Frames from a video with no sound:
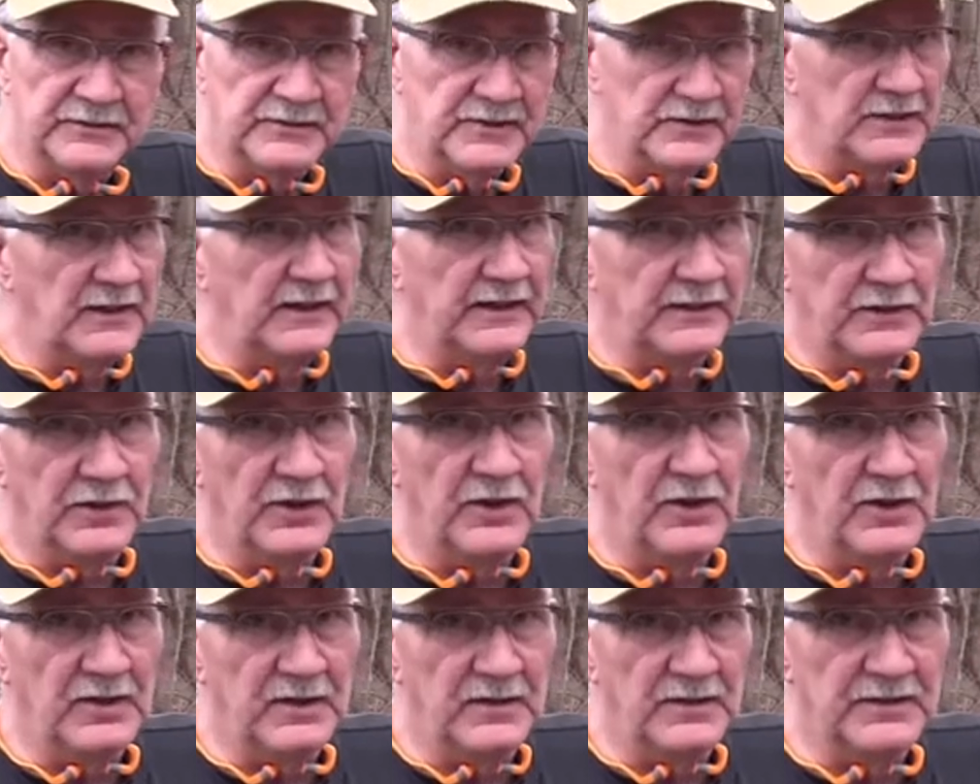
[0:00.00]
Just like
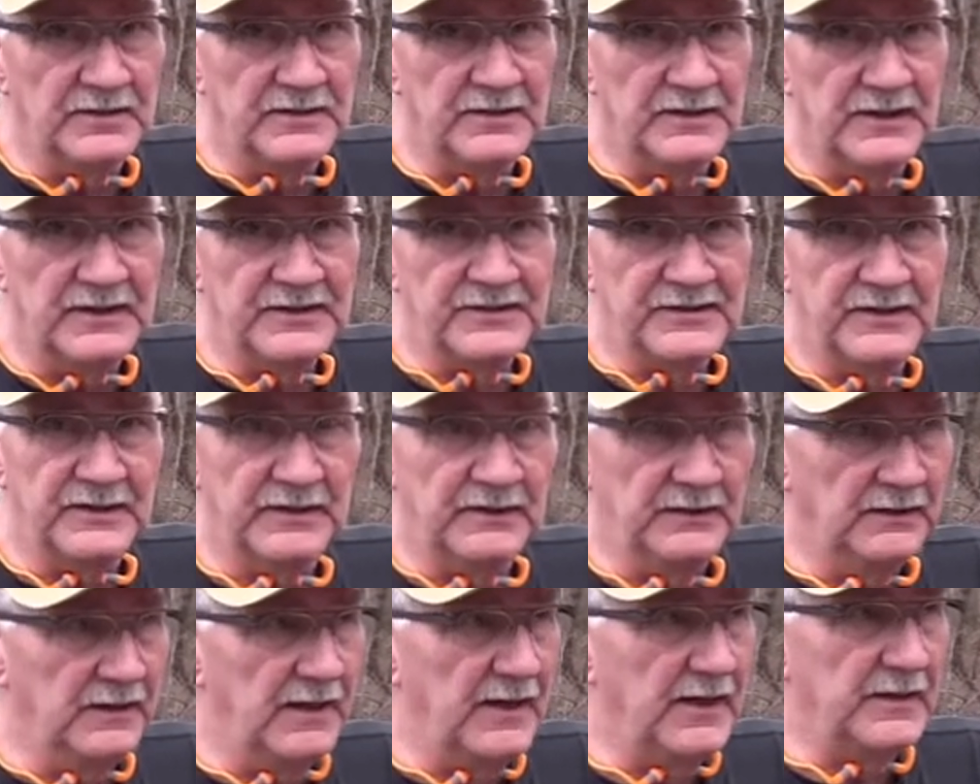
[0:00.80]
cars, I see
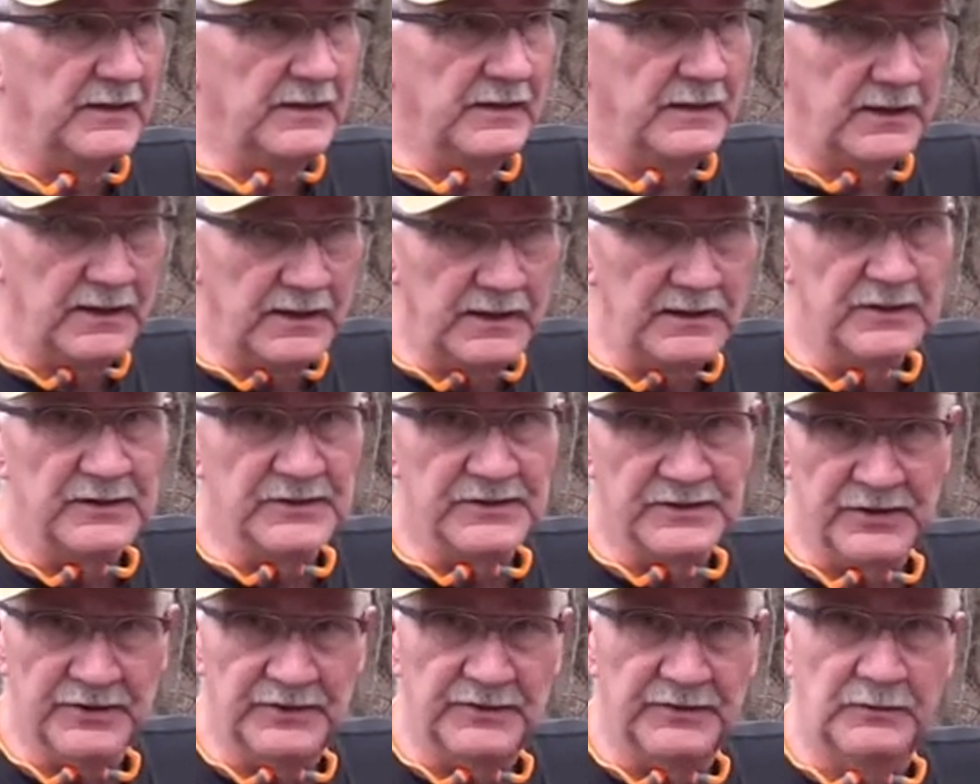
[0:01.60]
a lot of
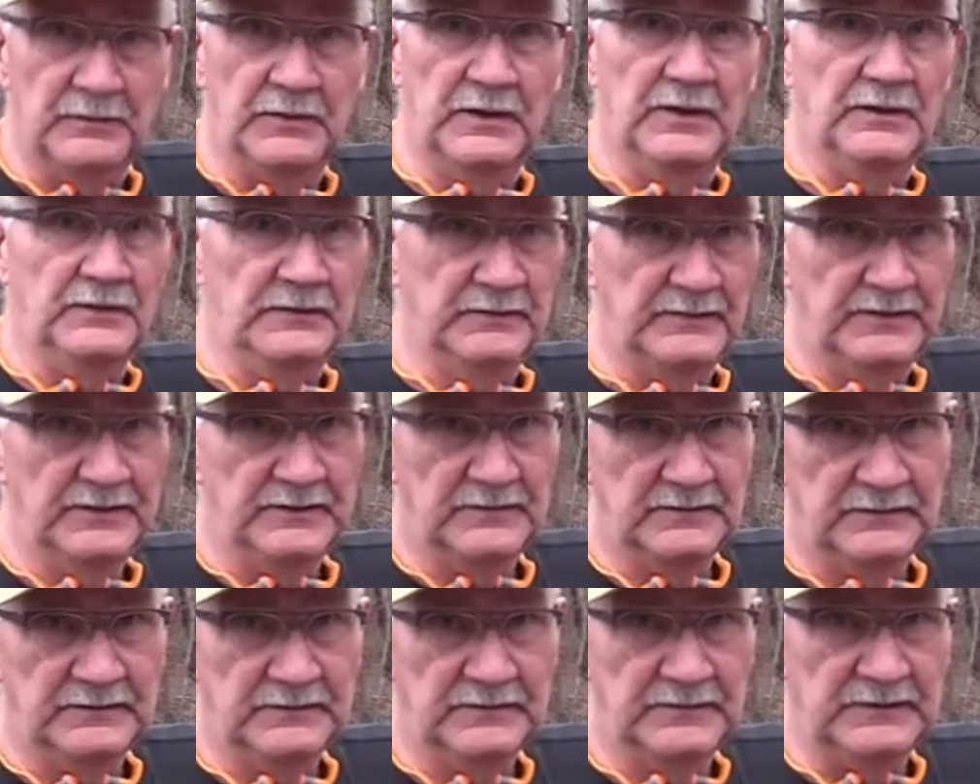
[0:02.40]
Kias on the road.
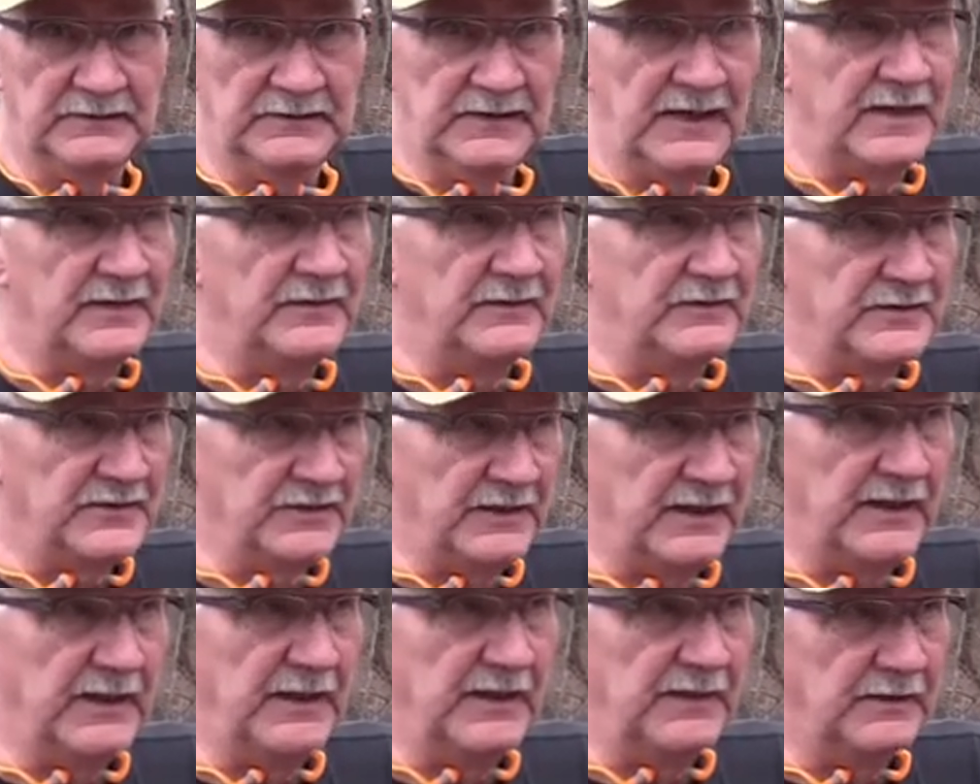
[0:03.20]
As I
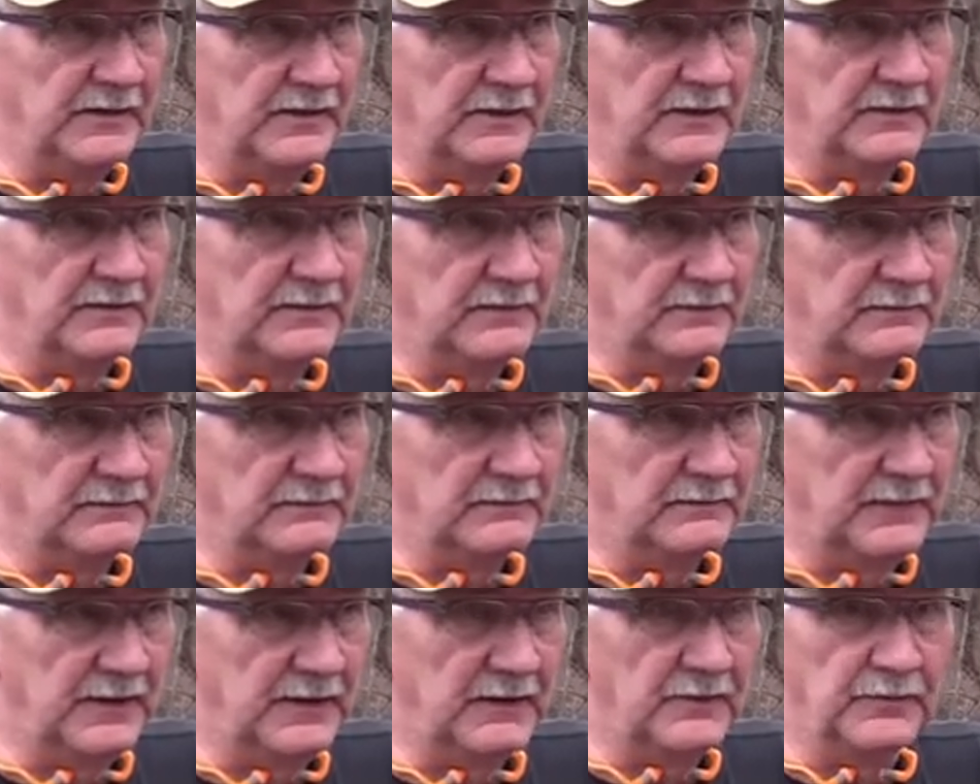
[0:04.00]
understand,
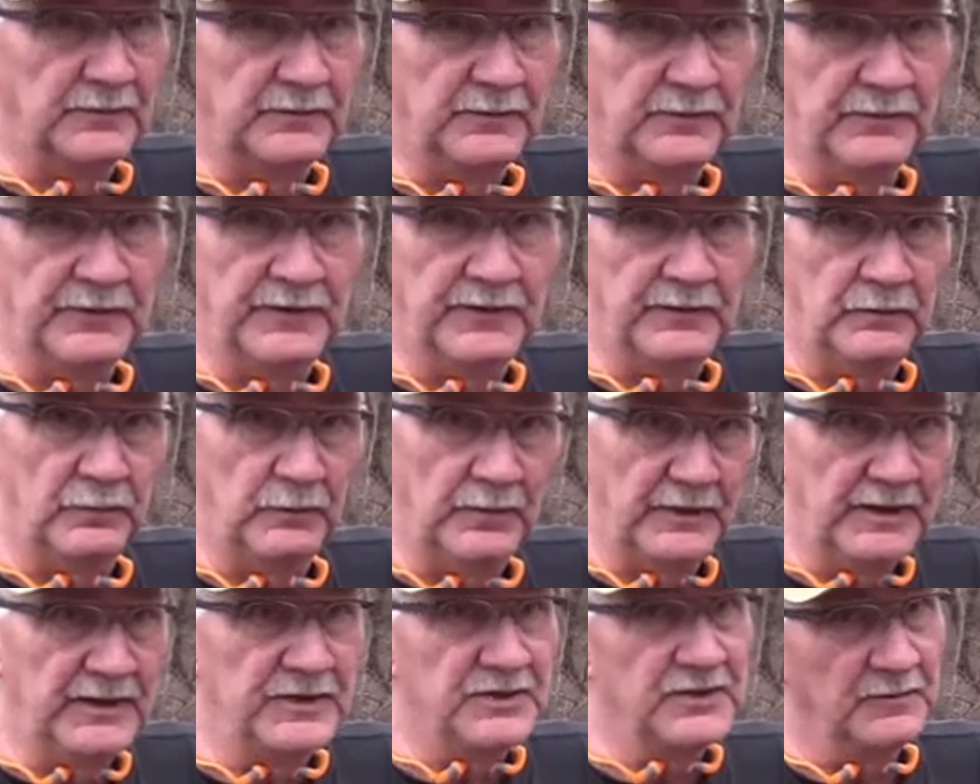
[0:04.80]
they're pretty
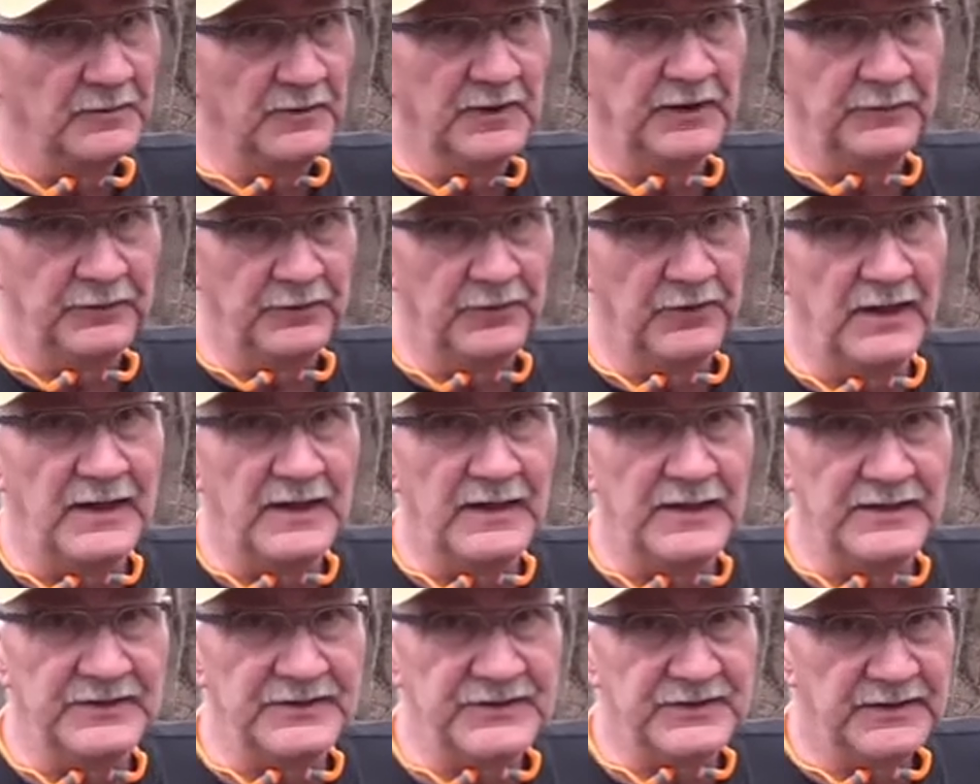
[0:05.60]
reasonably
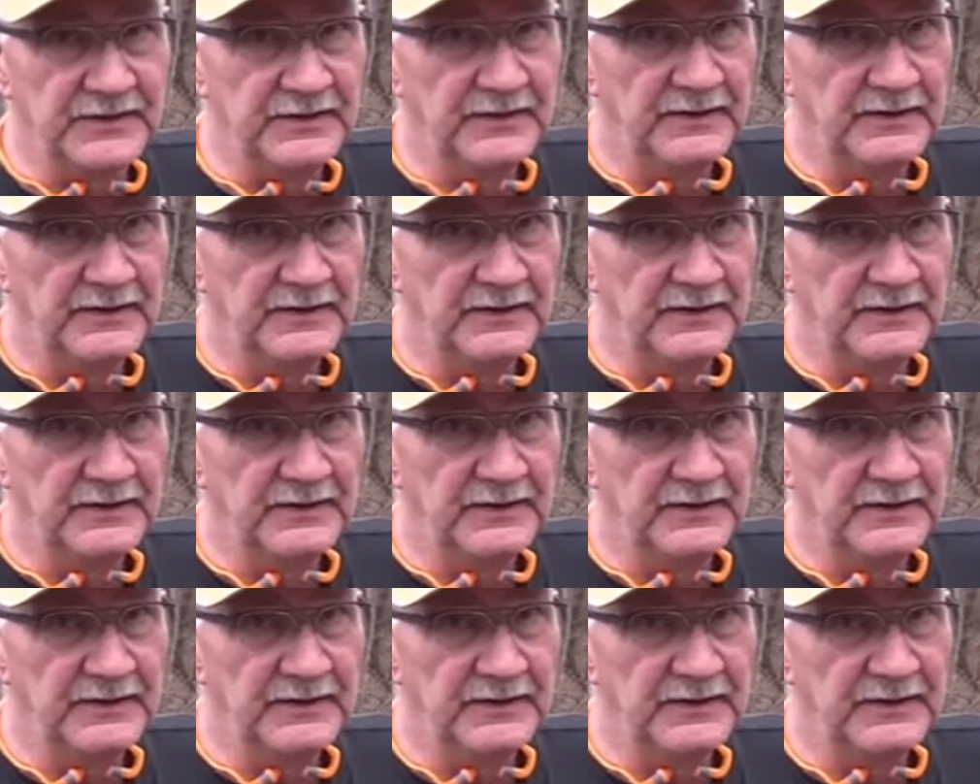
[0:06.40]
priced.